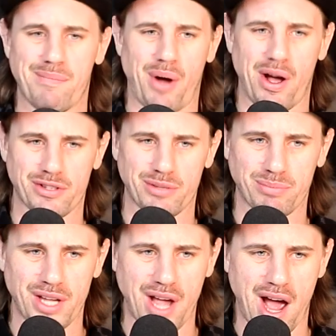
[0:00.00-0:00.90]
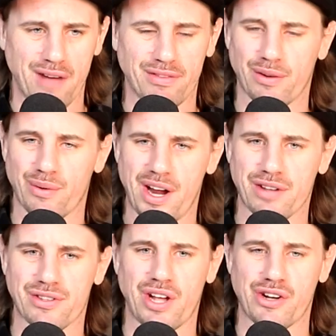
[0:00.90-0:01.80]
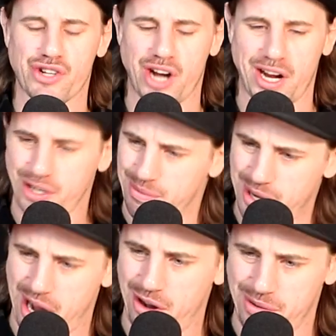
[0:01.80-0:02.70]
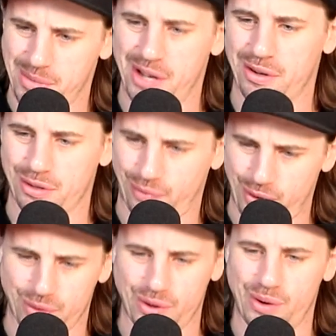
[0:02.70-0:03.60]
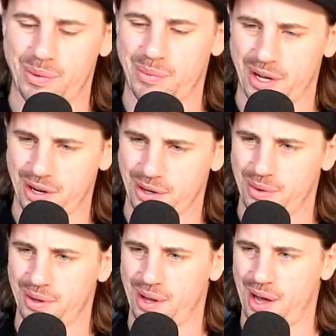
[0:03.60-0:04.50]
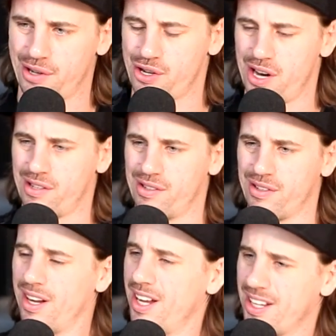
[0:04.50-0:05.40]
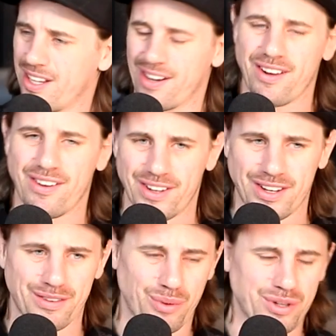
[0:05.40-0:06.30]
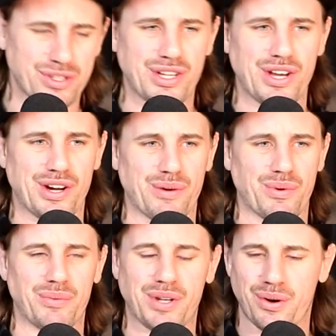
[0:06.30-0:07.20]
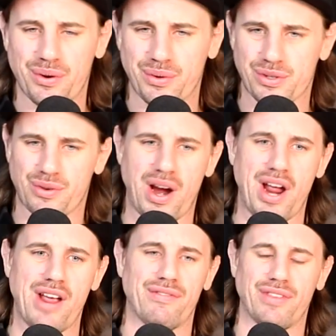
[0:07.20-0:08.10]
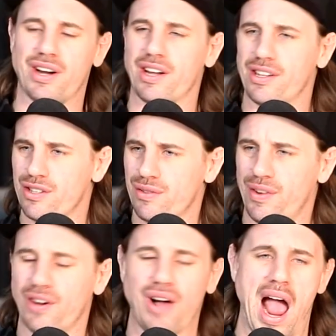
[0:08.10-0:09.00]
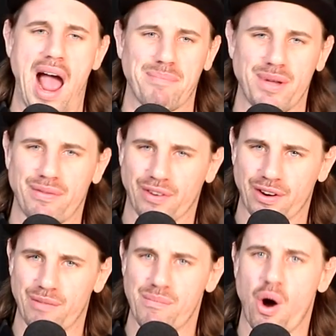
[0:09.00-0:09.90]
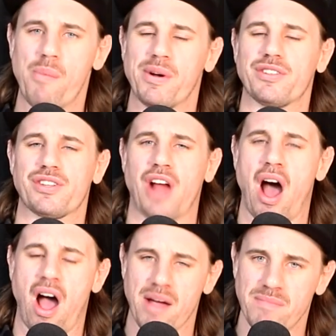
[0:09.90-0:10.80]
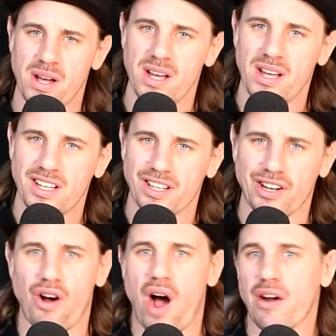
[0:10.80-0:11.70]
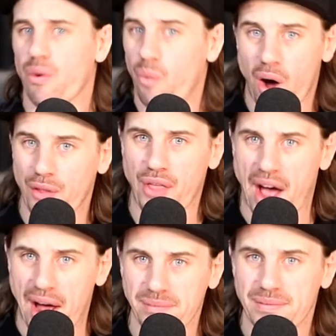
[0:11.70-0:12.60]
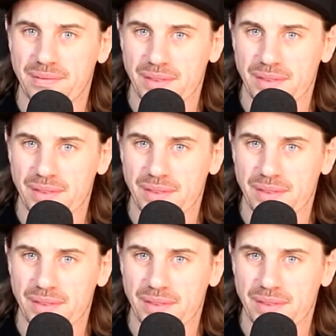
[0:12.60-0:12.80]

possibly have a ray of sunshine come down on me on his funeral when we got to go to that shit, and you know, and once a year when we go to his grave, then I can just feel happy for a moment's time. You know, I don't want that.